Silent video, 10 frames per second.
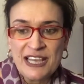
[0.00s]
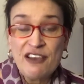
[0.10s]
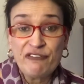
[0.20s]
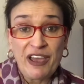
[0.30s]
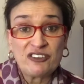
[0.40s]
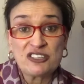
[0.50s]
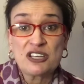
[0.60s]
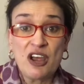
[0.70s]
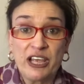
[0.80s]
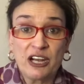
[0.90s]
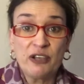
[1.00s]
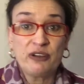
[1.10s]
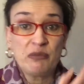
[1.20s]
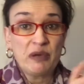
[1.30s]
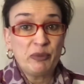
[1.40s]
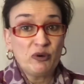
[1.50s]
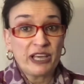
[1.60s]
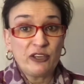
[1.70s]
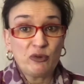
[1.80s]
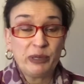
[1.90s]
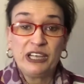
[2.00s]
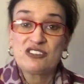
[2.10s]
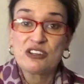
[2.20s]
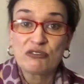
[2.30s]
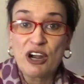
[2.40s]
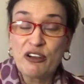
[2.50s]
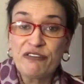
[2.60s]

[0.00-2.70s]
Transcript: Factors that I include in my book, Get Your P's in a Row,